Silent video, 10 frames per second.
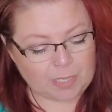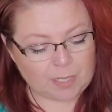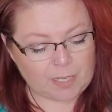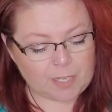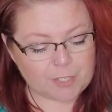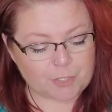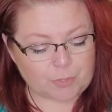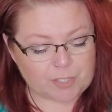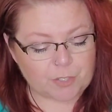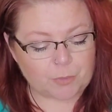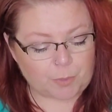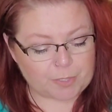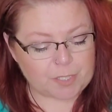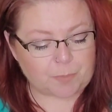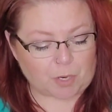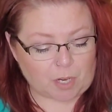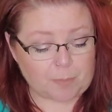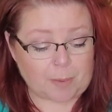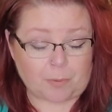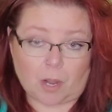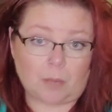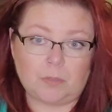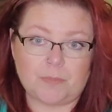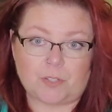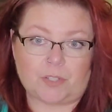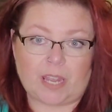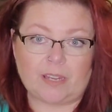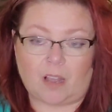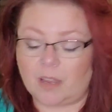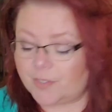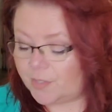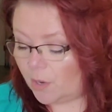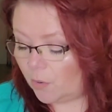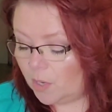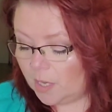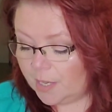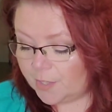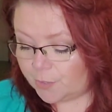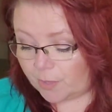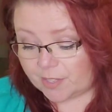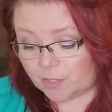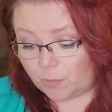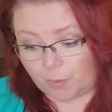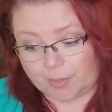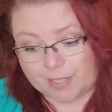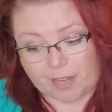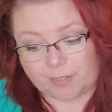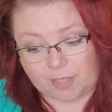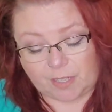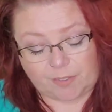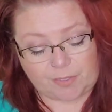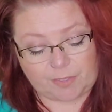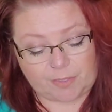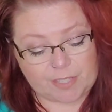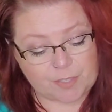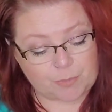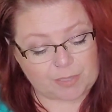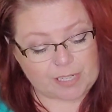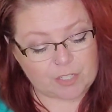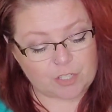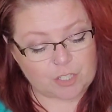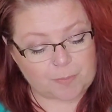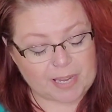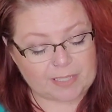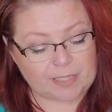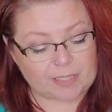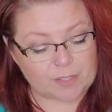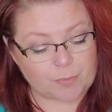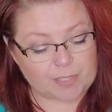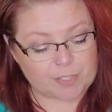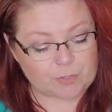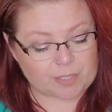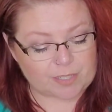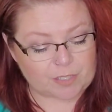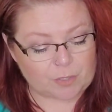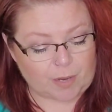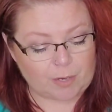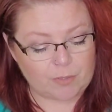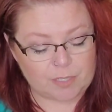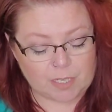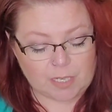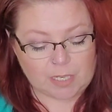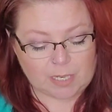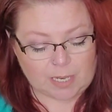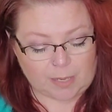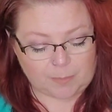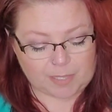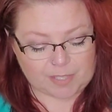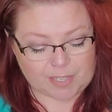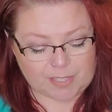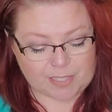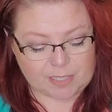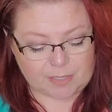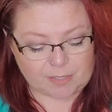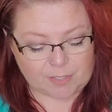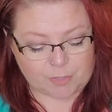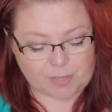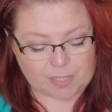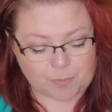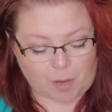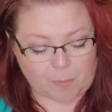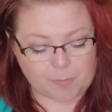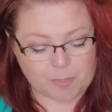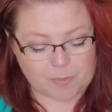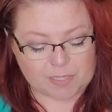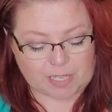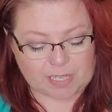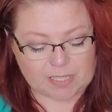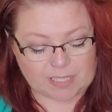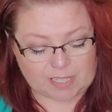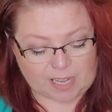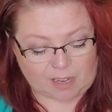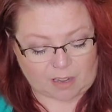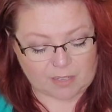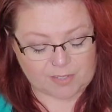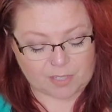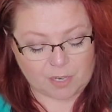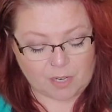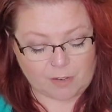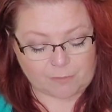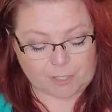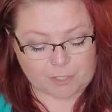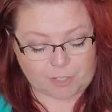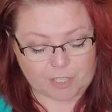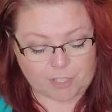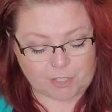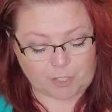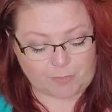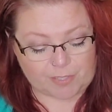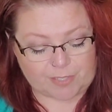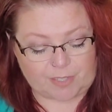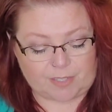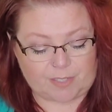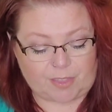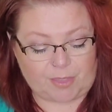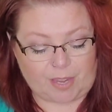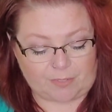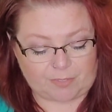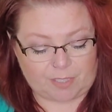stress or worries brought on by problems or chaos. So stress or worries, I think this relationship ending is what is stressing you out. It says here, stress, problems, mistakes, and chaos. Frustration, nervousness, theft.